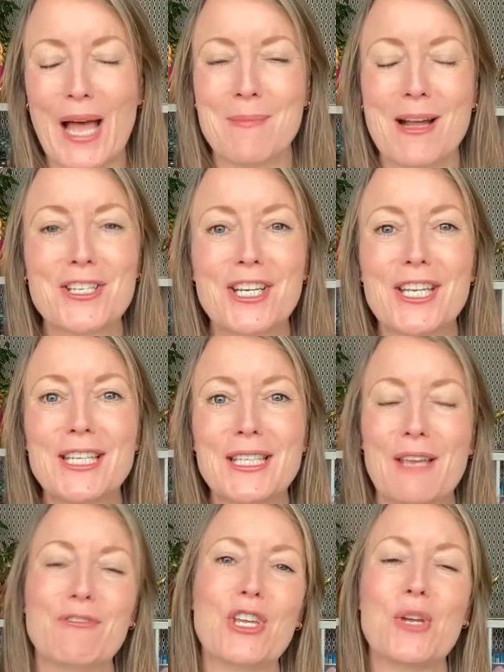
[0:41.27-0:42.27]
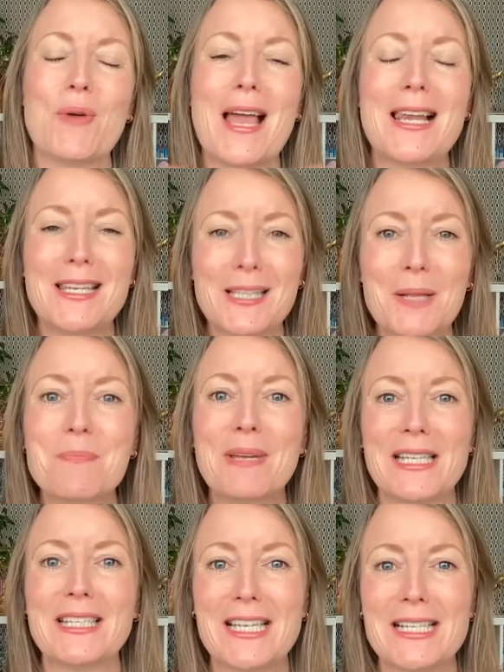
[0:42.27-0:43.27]
I'm actually going to give you a little
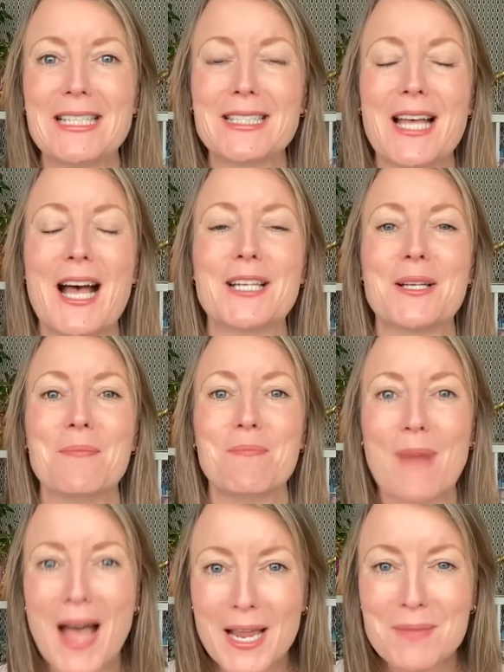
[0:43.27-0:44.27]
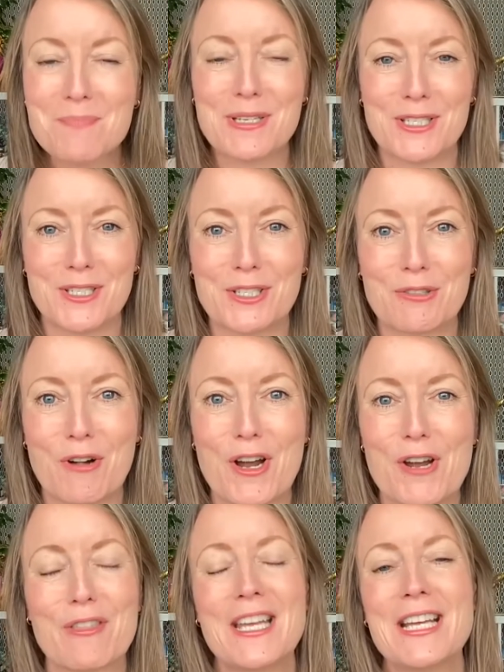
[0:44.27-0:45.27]
peek inside my business
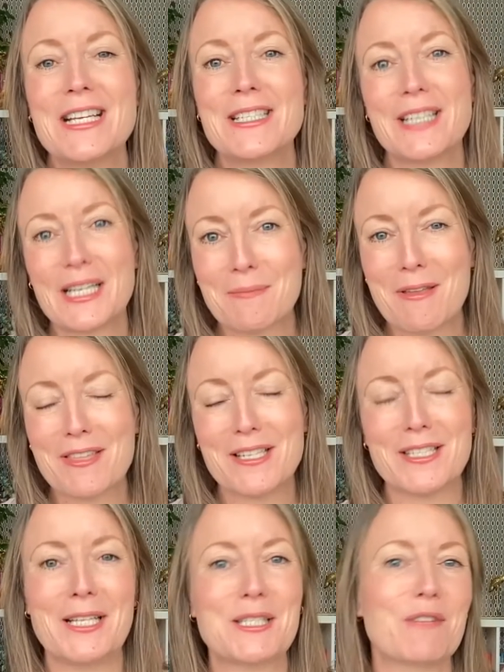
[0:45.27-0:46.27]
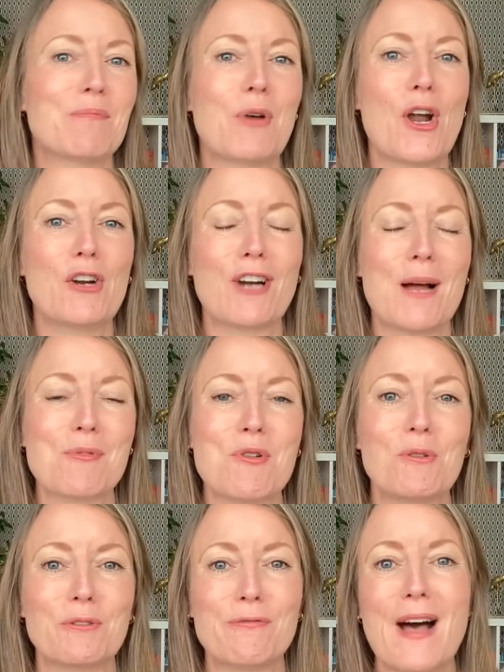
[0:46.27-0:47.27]
growth six month intensive program
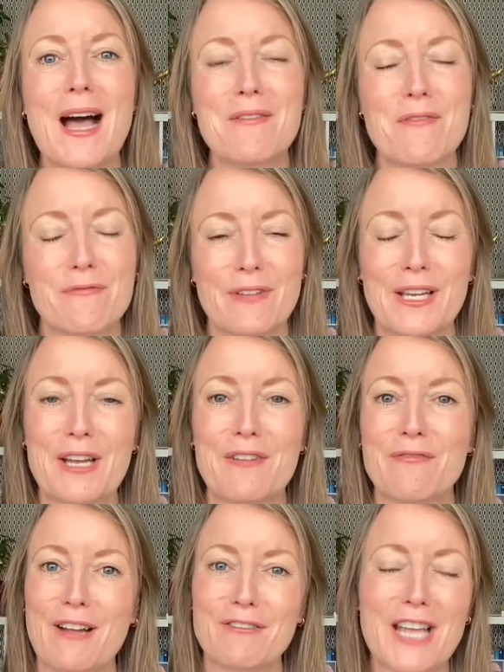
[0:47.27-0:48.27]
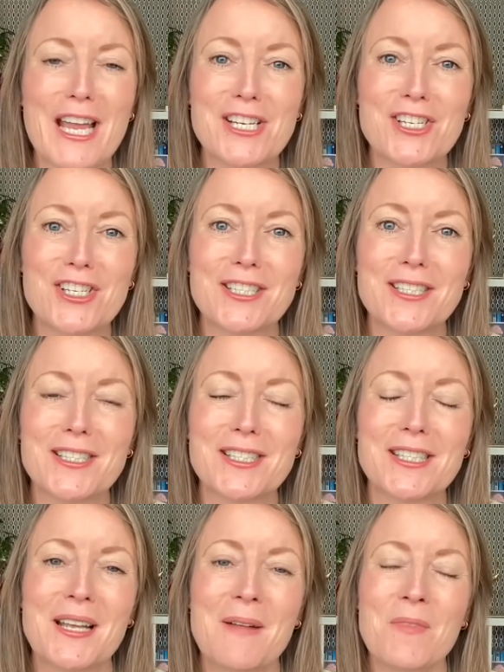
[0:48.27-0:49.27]
called Five Figure Foundations.